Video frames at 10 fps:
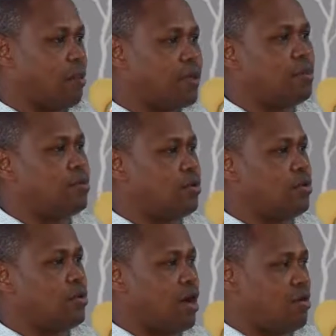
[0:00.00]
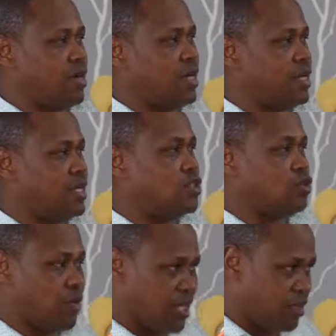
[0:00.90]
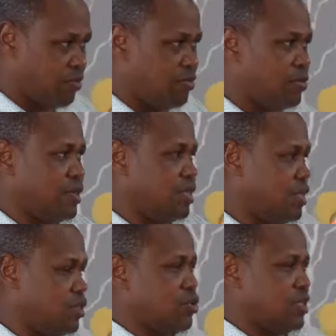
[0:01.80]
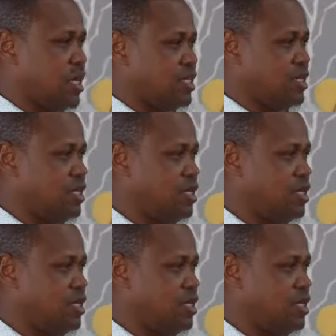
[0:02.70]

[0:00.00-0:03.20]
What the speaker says: people have agreed to live within this society.